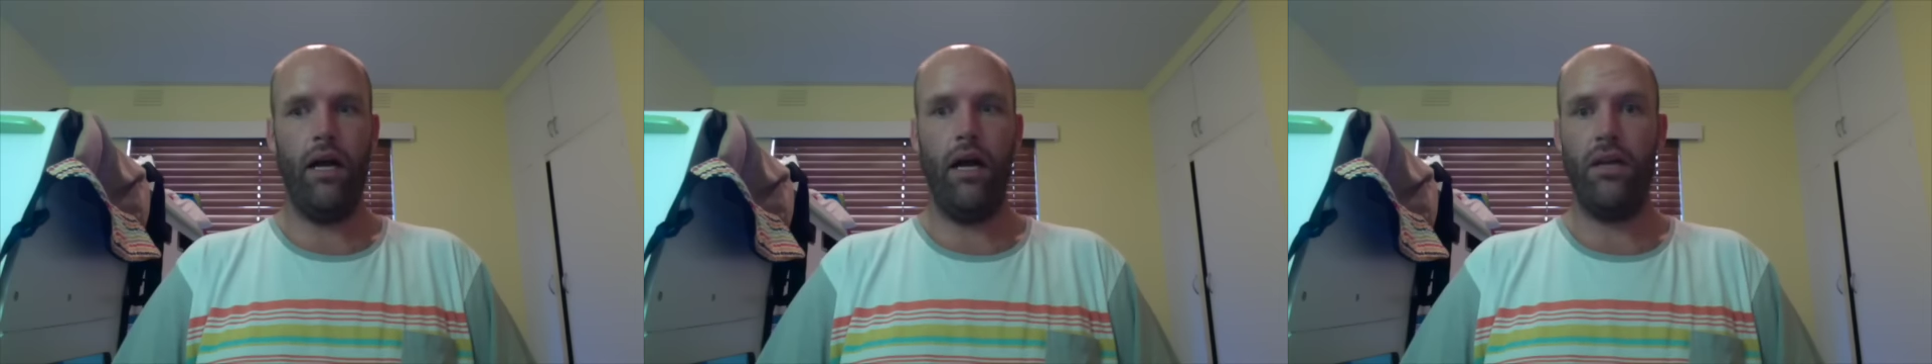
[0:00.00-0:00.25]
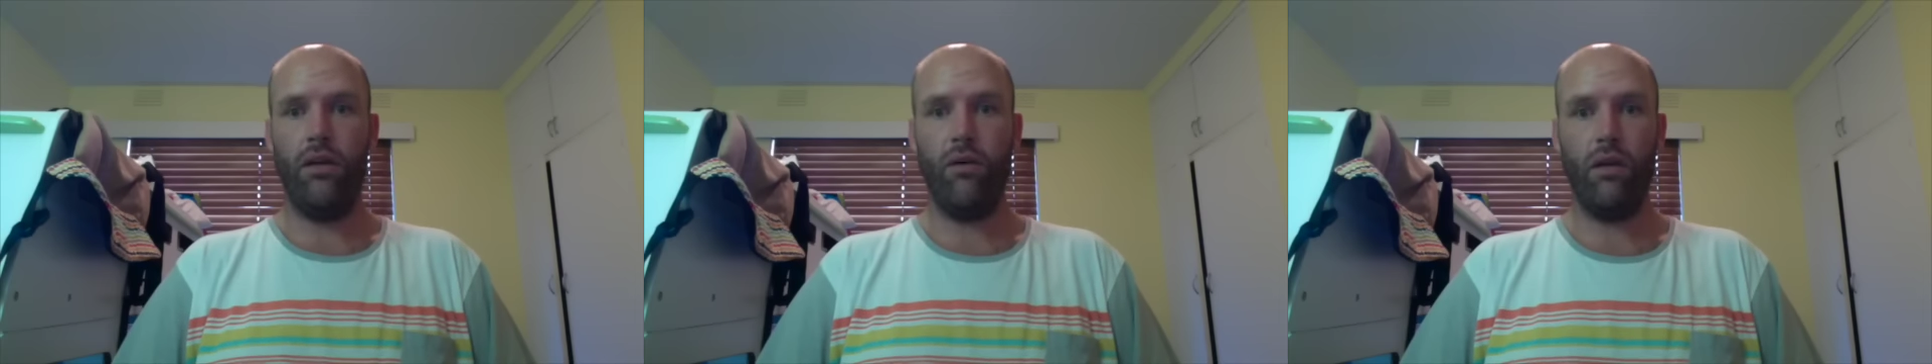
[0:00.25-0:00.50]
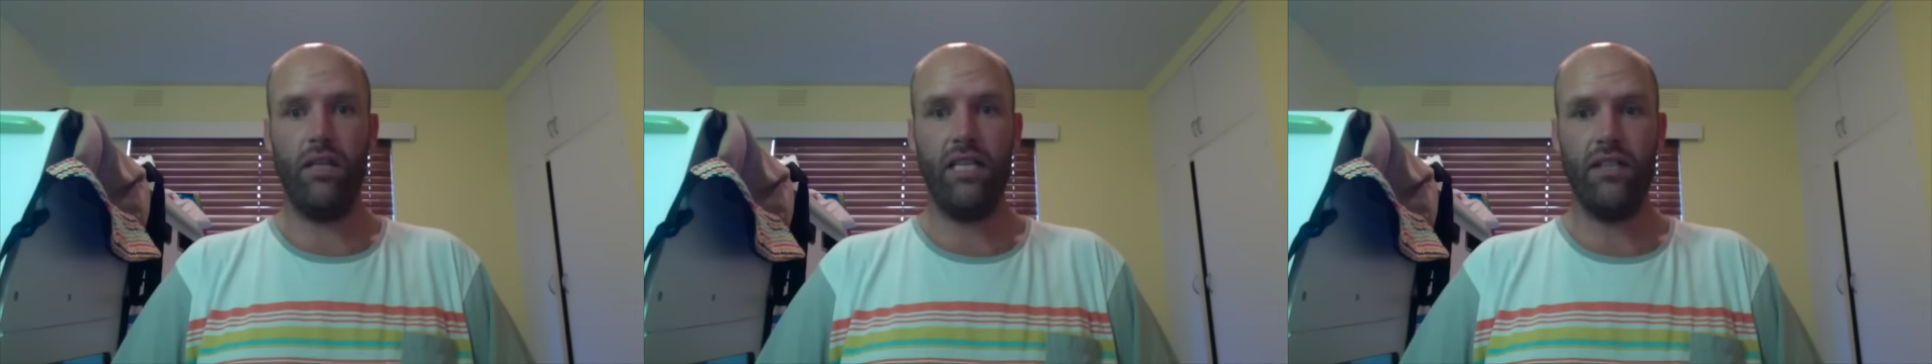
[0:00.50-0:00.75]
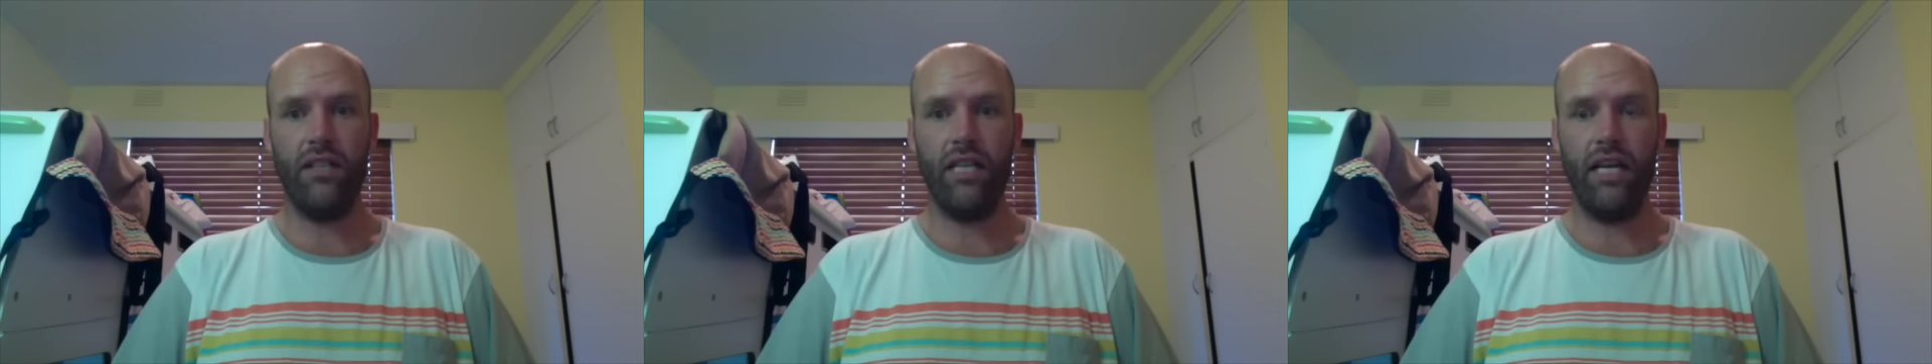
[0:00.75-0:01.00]
the quality is
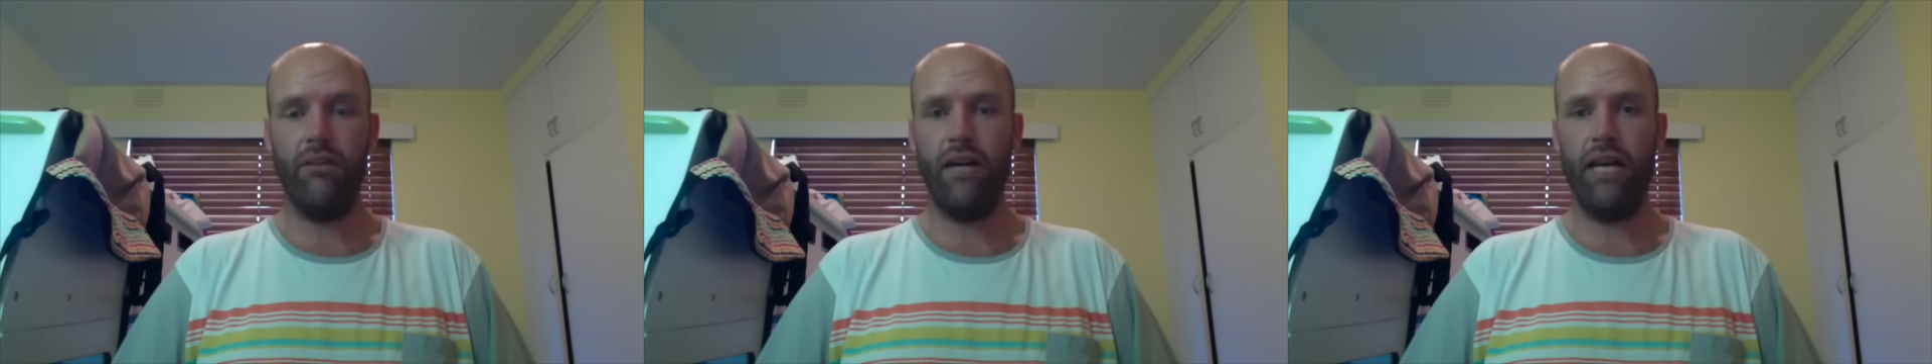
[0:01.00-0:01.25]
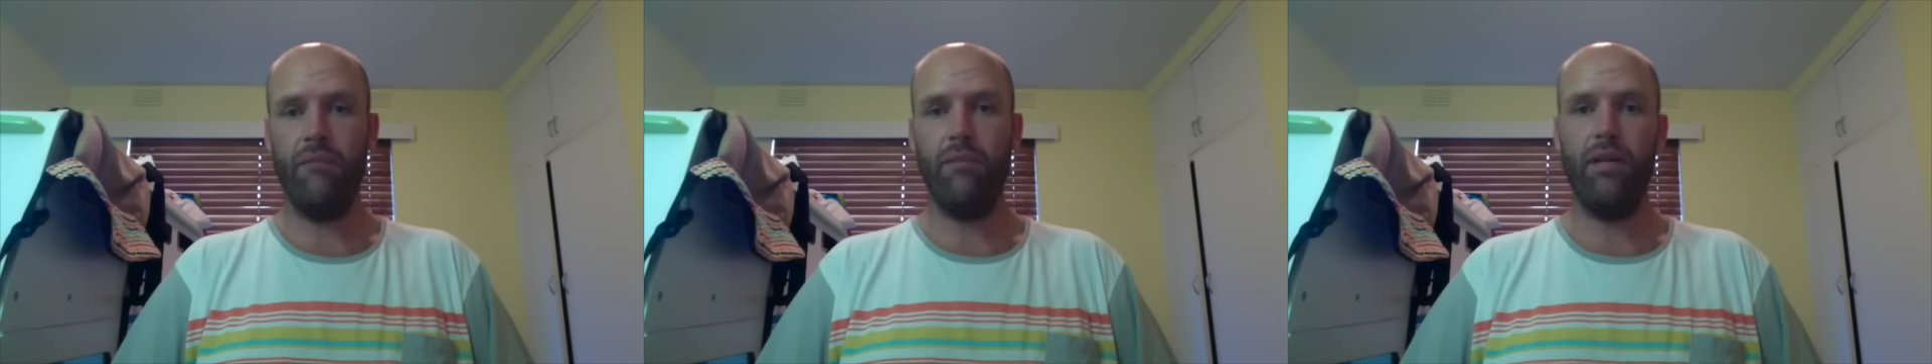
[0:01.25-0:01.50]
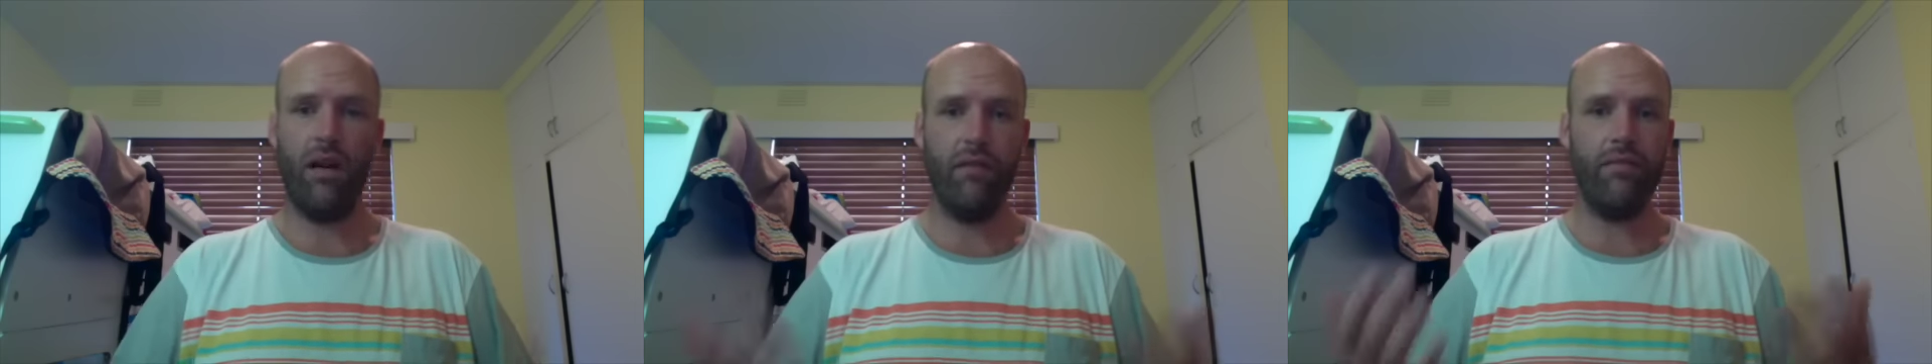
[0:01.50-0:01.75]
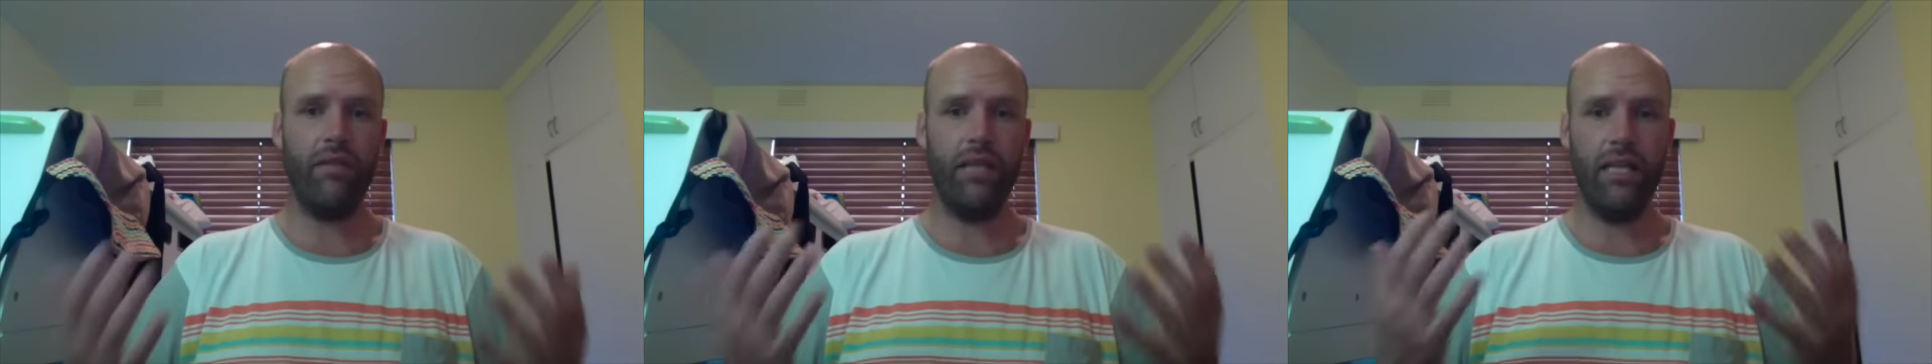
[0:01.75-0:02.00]
not that great, but
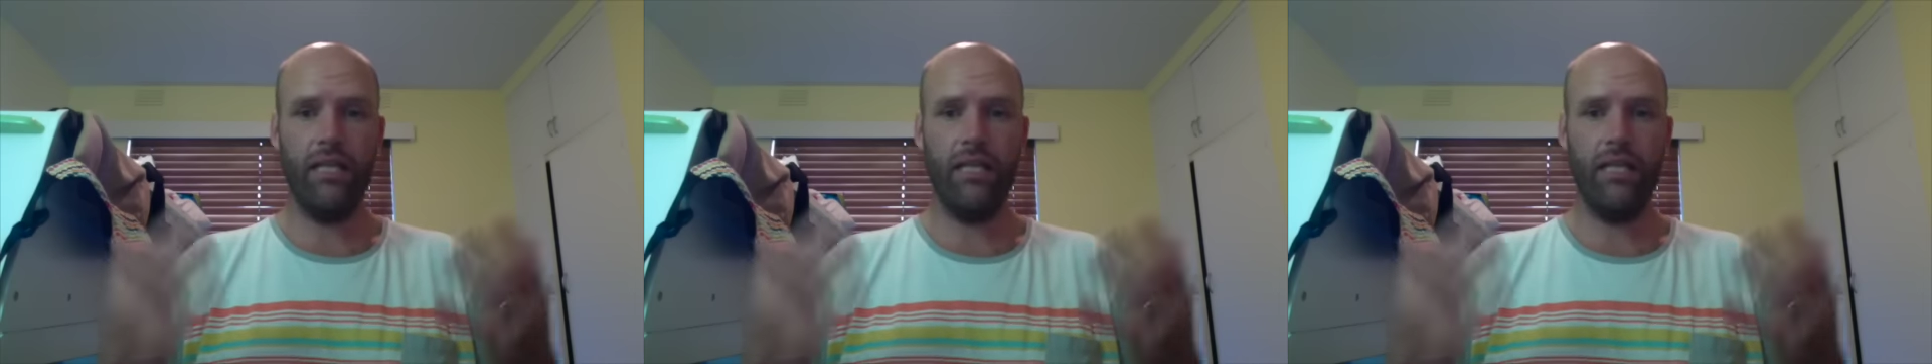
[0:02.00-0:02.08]
hopefully